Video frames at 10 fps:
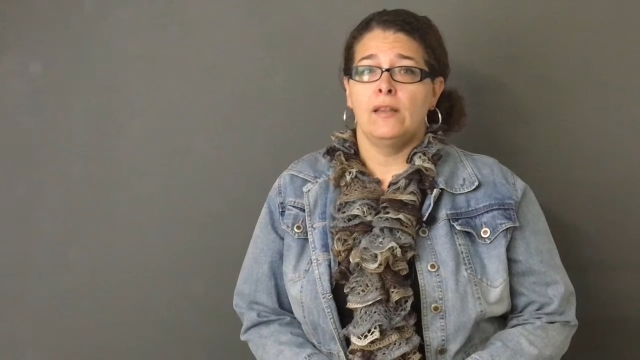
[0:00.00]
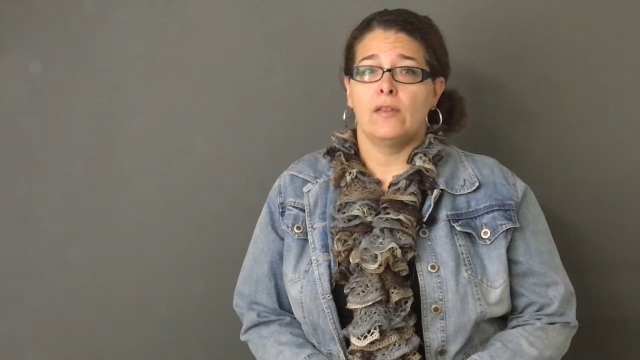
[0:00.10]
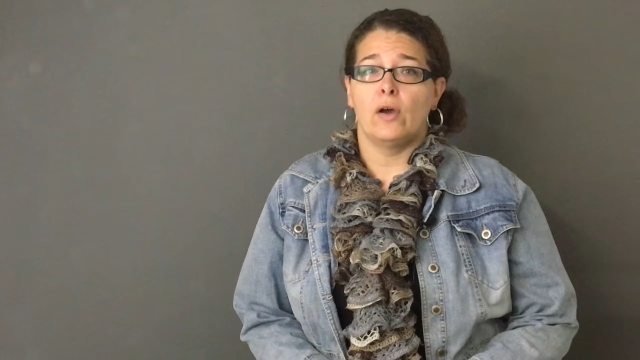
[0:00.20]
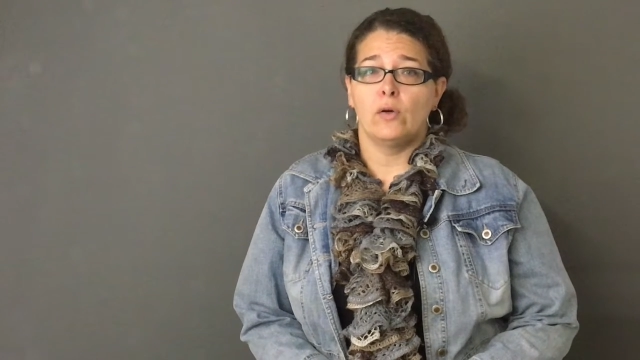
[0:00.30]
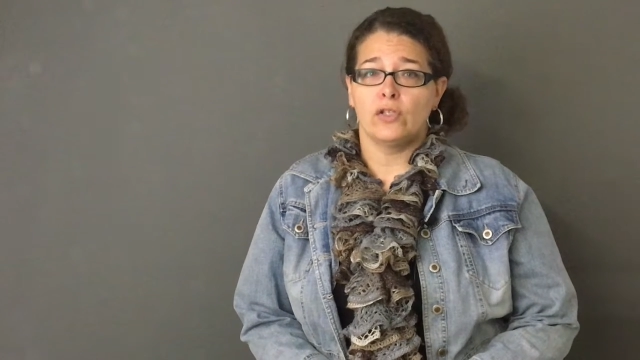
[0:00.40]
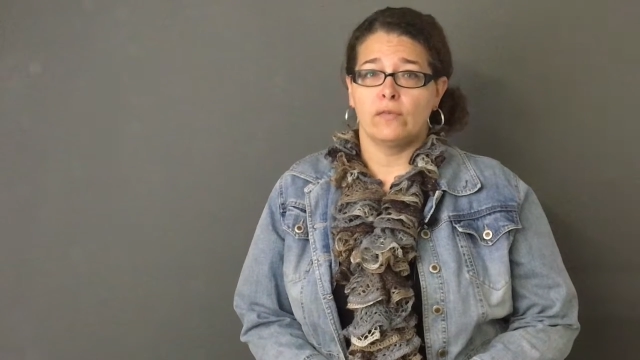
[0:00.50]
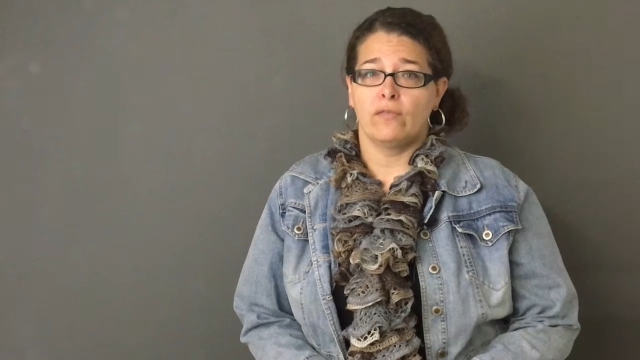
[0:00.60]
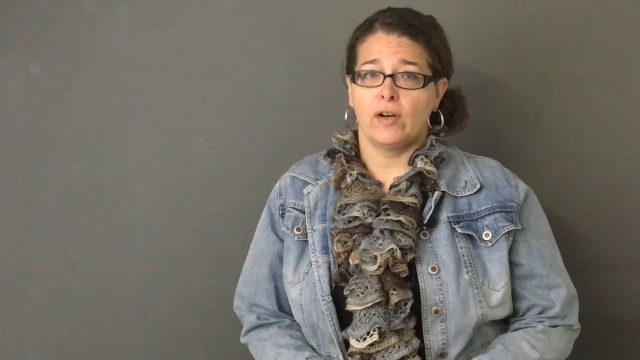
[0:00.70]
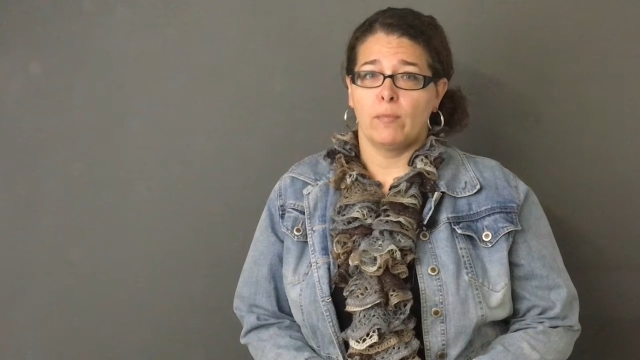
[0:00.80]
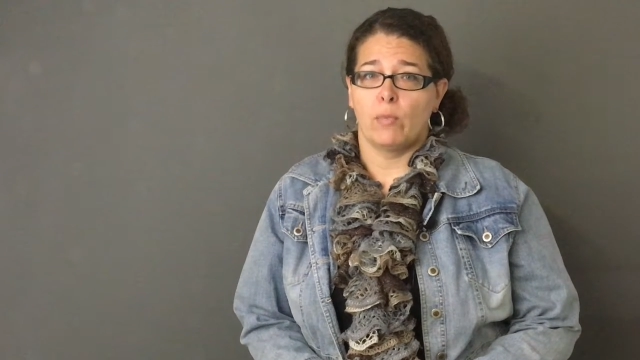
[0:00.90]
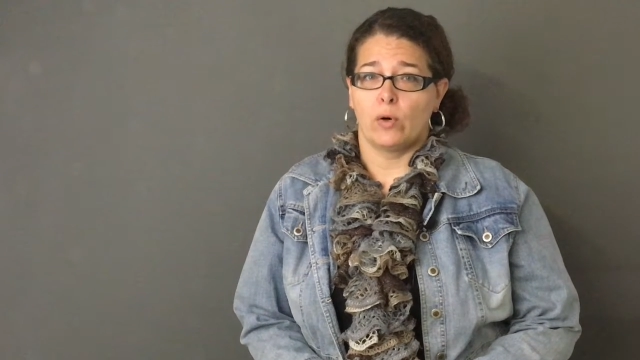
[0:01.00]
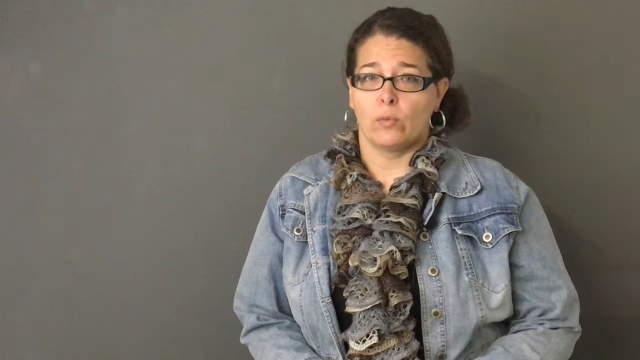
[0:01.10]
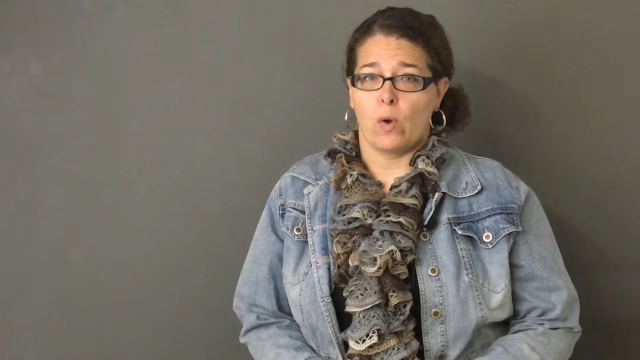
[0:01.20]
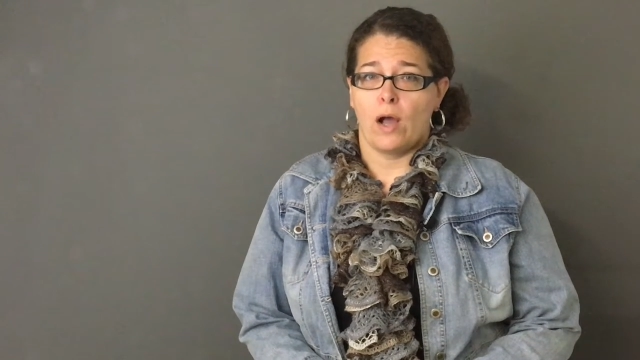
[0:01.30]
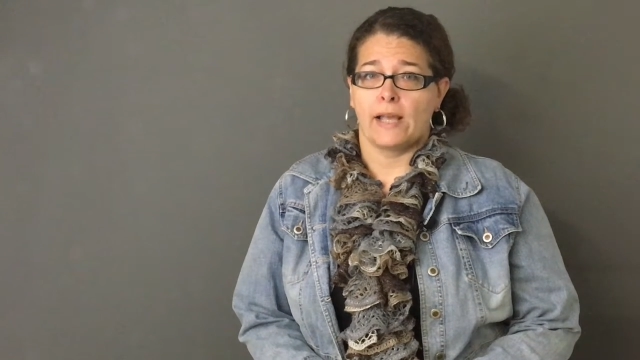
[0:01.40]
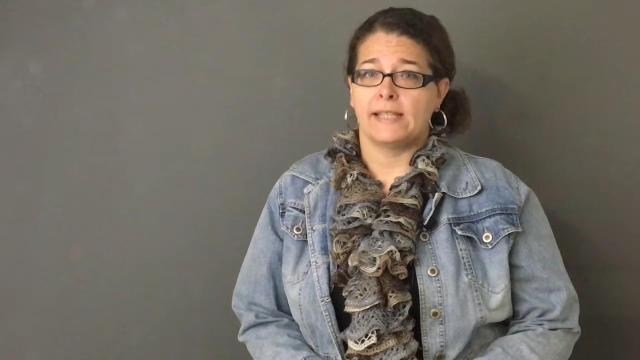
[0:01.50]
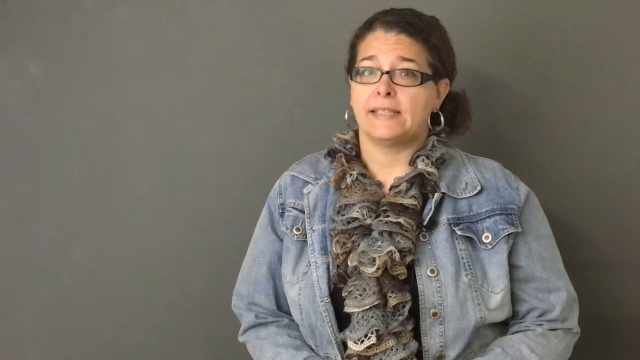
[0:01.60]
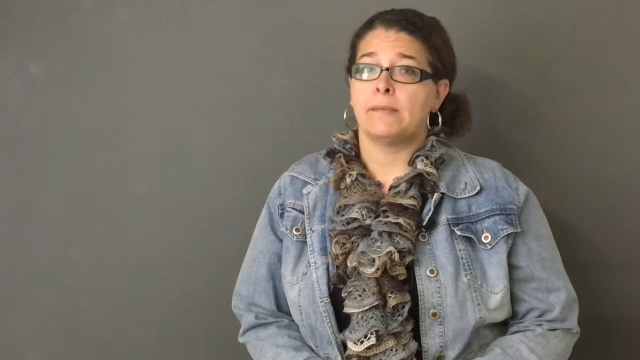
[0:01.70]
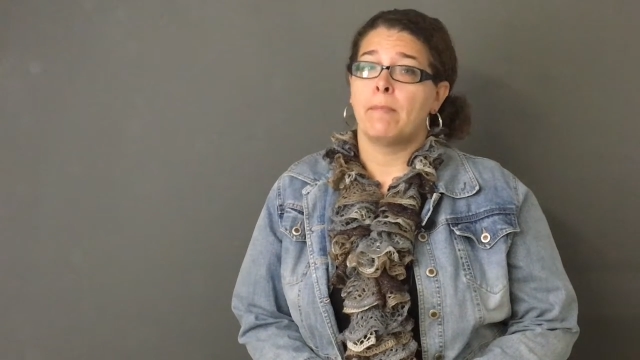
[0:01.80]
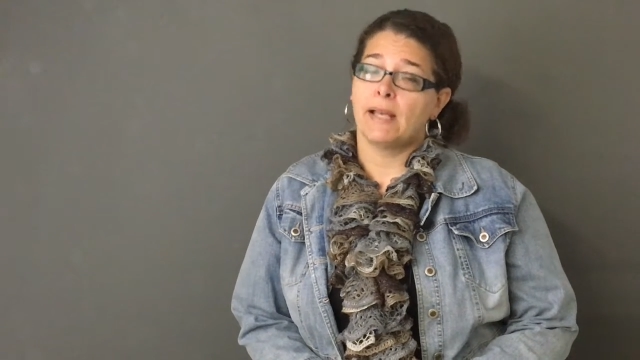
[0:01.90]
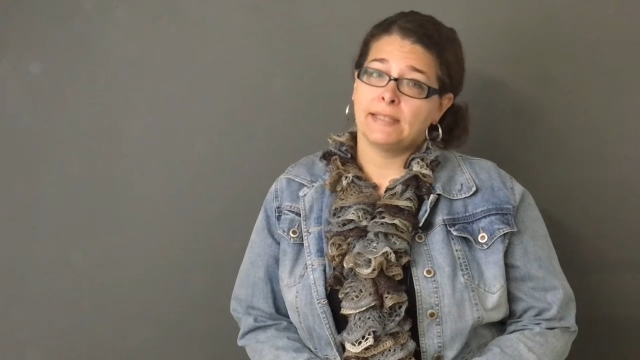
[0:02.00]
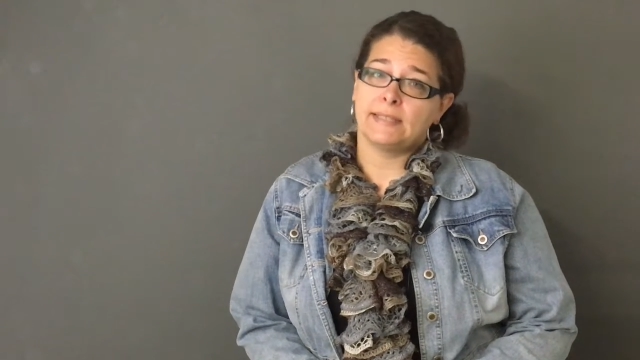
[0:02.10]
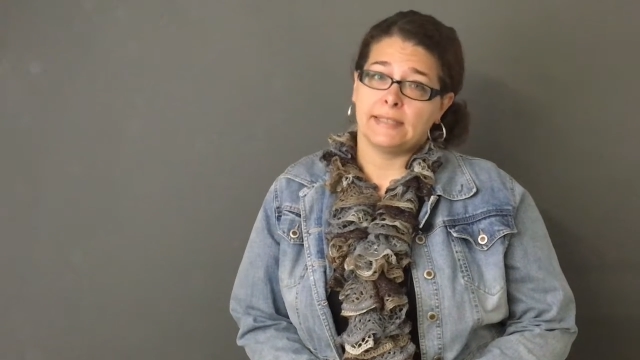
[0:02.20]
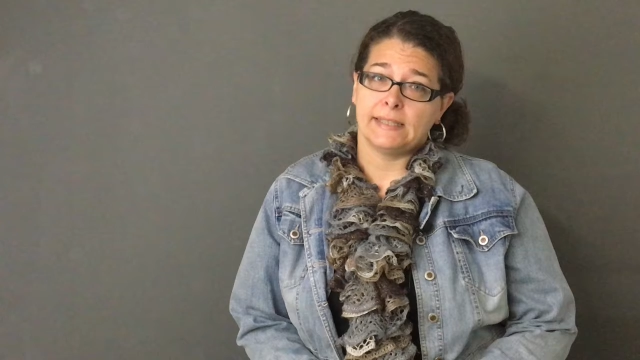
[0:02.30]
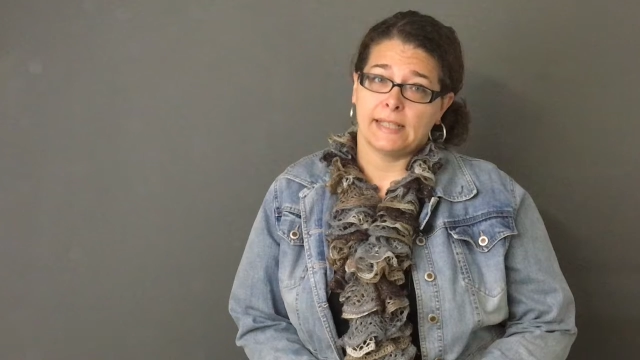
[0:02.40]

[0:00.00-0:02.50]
the Oceanfront Boardwalk is a must-see